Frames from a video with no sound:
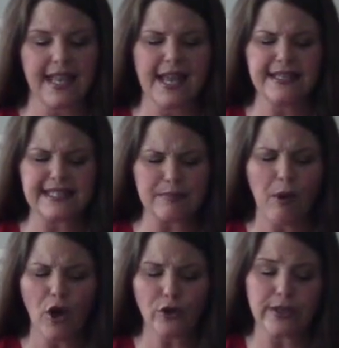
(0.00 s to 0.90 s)
a
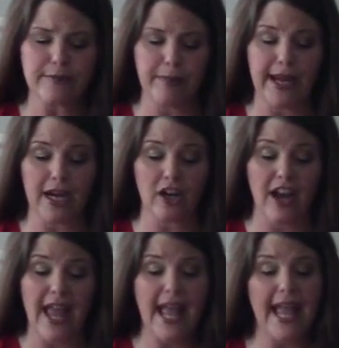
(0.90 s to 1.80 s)
small green
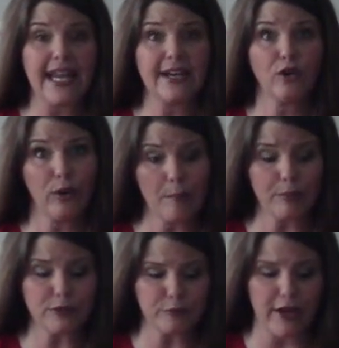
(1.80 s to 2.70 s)
pear, a
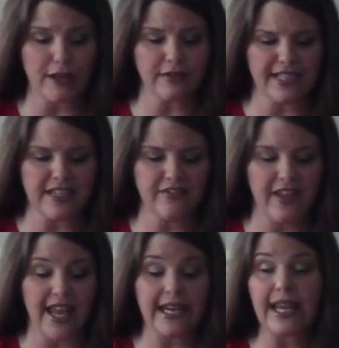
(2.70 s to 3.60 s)
crumpled brown leaf,
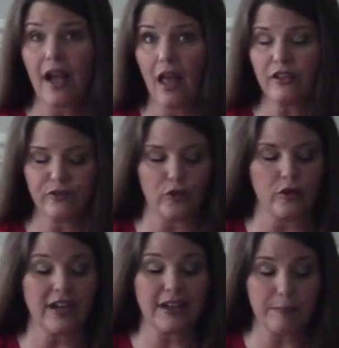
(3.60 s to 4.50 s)
and a
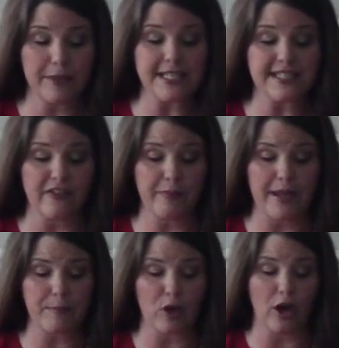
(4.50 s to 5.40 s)
colorful piece of
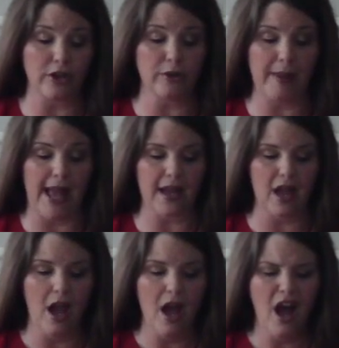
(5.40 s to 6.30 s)
paper on her back.
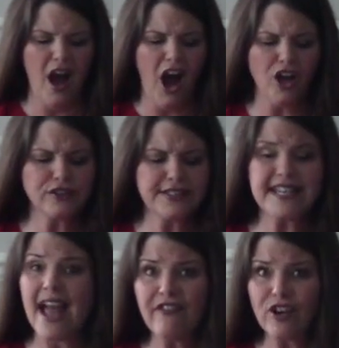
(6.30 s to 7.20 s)
"I'll
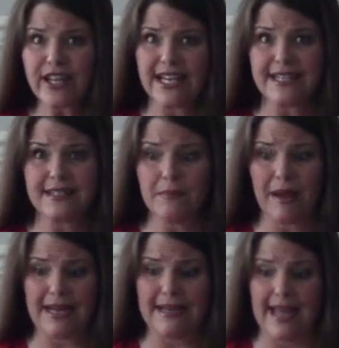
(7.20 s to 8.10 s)
never get into
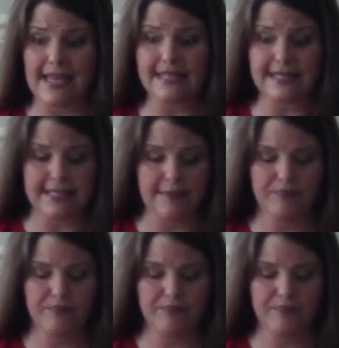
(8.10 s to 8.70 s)
my nest."